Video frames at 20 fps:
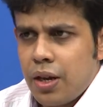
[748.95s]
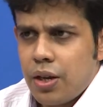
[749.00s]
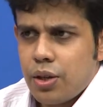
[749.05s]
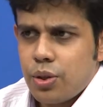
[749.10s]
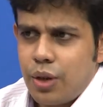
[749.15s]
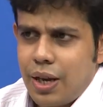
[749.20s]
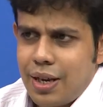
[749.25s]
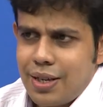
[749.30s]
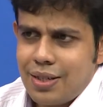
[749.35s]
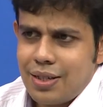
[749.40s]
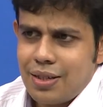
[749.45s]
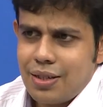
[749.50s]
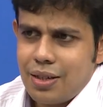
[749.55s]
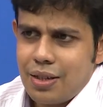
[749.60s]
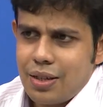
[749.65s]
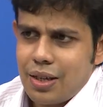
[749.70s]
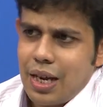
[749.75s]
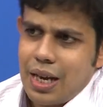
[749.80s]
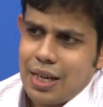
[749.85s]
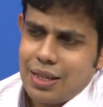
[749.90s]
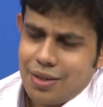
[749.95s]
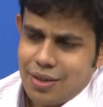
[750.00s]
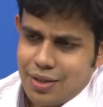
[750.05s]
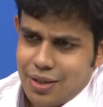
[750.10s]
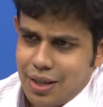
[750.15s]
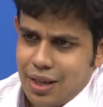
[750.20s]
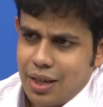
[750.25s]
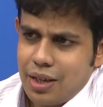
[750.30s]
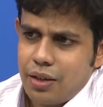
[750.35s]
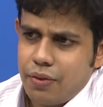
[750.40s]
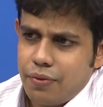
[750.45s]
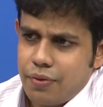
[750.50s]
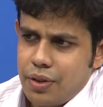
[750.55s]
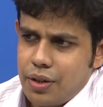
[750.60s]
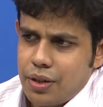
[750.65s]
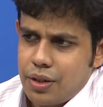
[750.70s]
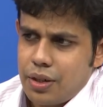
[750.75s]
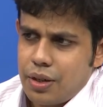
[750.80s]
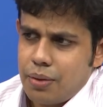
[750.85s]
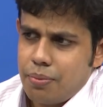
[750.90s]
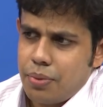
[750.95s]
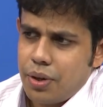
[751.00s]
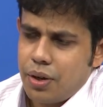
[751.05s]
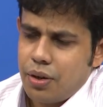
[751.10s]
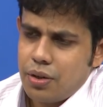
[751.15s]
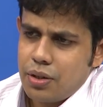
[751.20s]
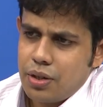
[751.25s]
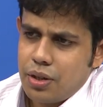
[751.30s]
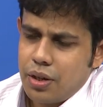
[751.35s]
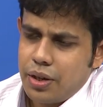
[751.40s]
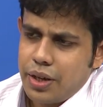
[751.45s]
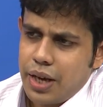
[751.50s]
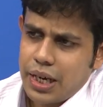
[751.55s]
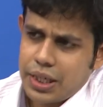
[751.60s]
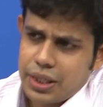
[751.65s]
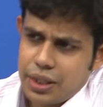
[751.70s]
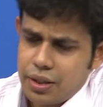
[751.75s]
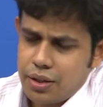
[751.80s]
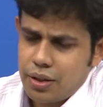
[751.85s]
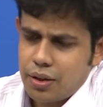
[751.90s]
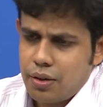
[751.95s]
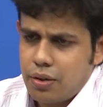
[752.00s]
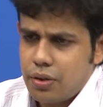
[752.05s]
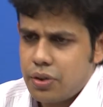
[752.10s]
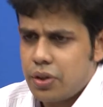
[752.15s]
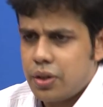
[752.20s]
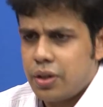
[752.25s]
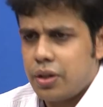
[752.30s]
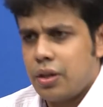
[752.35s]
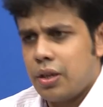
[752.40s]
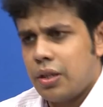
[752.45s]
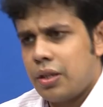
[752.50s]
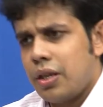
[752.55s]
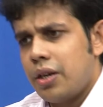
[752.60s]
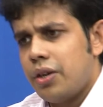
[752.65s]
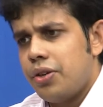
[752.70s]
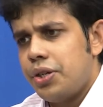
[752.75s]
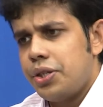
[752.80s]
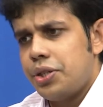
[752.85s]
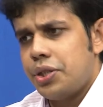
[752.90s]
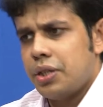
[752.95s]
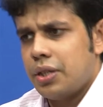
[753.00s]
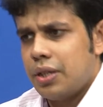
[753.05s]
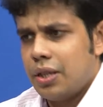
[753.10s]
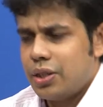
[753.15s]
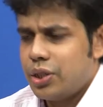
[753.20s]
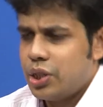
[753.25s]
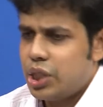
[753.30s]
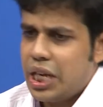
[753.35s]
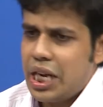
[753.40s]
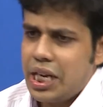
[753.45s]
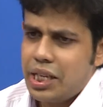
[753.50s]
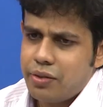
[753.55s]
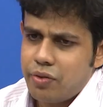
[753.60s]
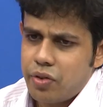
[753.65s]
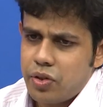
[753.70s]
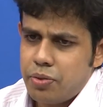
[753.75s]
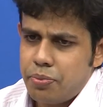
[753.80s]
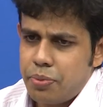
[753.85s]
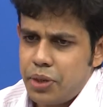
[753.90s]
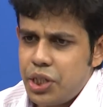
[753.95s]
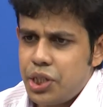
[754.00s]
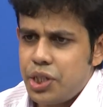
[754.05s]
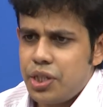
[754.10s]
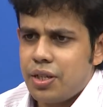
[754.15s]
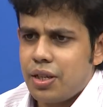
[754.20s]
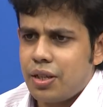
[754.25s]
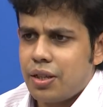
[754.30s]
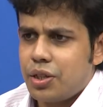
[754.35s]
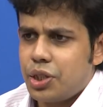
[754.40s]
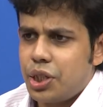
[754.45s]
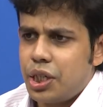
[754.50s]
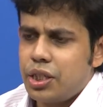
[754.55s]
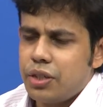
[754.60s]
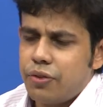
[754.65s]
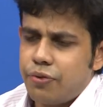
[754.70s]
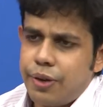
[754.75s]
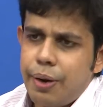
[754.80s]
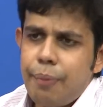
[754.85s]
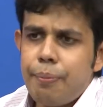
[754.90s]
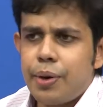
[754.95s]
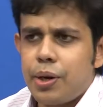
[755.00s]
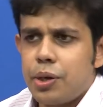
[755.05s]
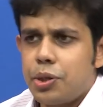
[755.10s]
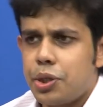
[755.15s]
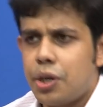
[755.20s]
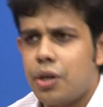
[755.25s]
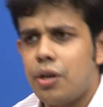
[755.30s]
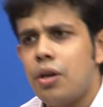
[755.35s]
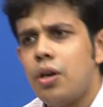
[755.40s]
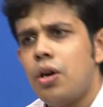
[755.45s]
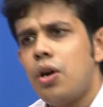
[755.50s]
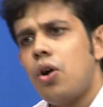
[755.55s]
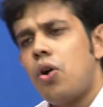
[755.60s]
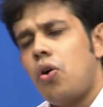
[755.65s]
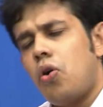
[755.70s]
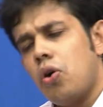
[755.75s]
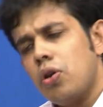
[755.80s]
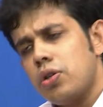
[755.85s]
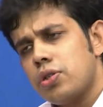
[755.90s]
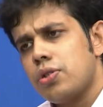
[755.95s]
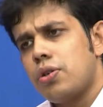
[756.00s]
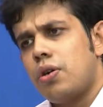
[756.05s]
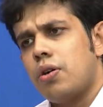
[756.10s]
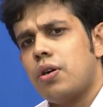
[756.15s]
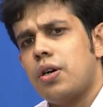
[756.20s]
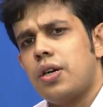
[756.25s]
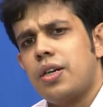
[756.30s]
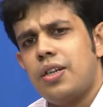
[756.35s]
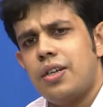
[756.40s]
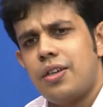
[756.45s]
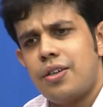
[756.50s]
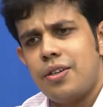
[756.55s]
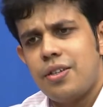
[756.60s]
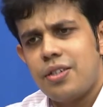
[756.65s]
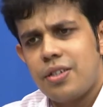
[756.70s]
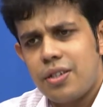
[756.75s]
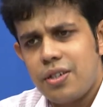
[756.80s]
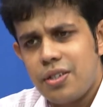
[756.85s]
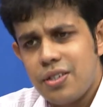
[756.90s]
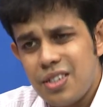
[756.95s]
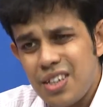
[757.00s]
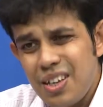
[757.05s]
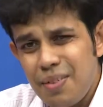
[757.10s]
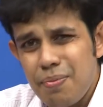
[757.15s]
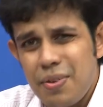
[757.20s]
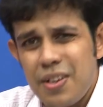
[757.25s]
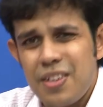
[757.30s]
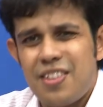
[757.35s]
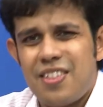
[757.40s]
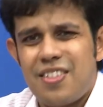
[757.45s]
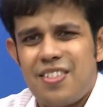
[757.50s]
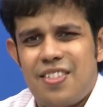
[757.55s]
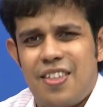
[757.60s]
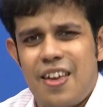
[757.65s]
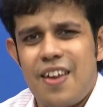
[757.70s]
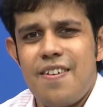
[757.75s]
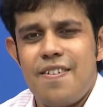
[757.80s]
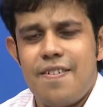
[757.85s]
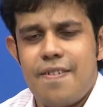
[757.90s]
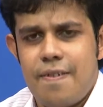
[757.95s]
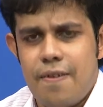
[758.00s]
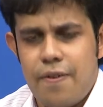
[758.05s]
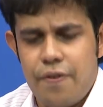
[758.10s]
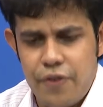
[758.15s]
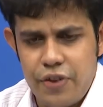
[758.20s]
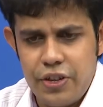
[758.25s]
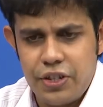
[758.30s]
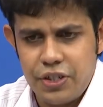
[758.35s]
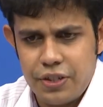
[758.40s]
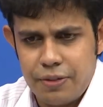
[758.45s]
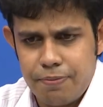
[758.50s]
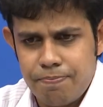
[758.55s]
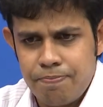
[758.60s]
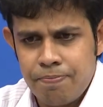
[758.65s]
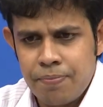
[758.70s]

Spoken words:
So, as a result of this, because the reactions are concentrated in a thin region, the change of species and the change of temperature also occur in a reasonably thin region,